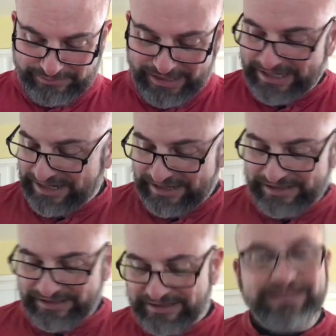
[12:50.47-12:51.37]
by
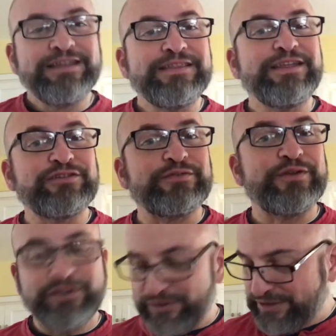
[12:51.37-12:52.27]
golly, these are
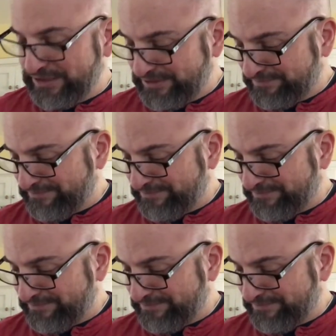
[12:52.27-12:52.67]
fun cookies.